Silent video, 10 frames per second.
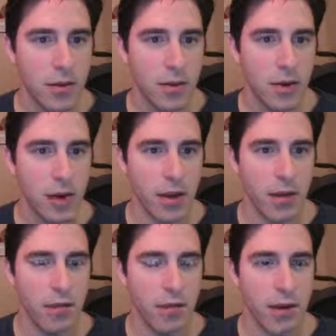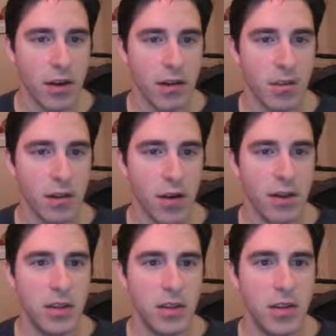Okay, threatening something
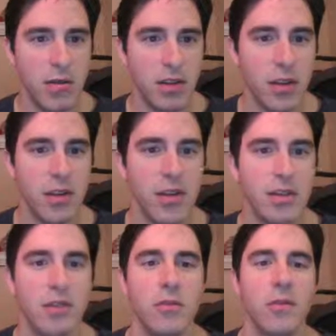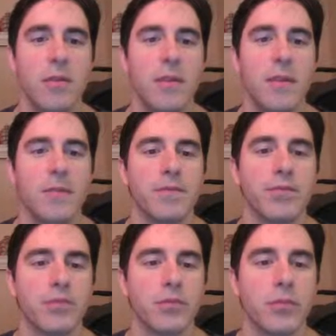on d2 and then c2.
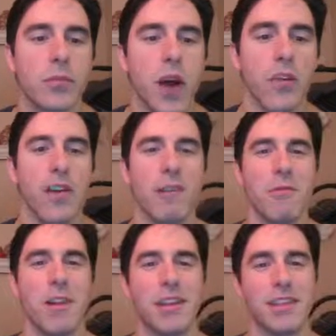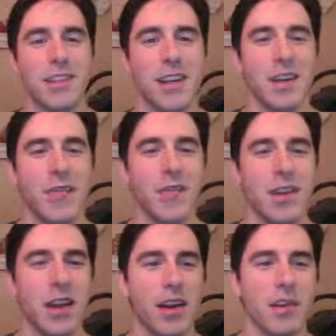Alright, one on time.
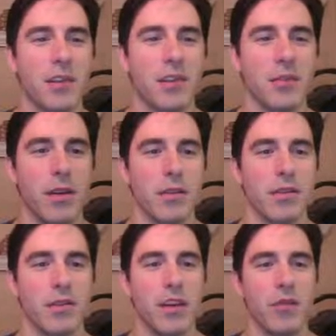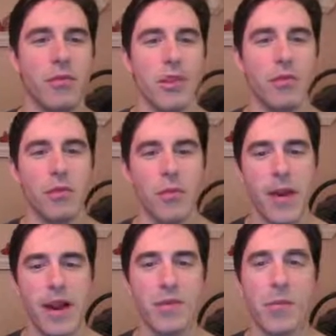Yeah, I guess he could probably try and play the rook
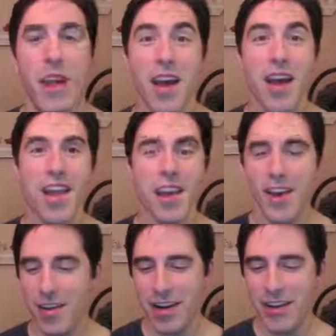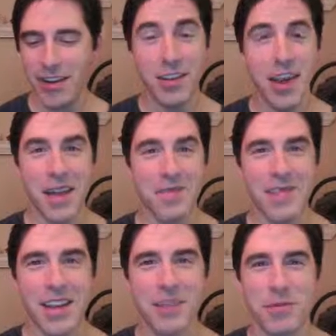back. Alright, good game.
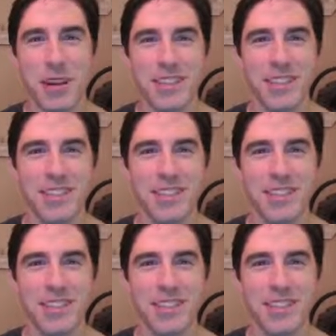Thanks for watching.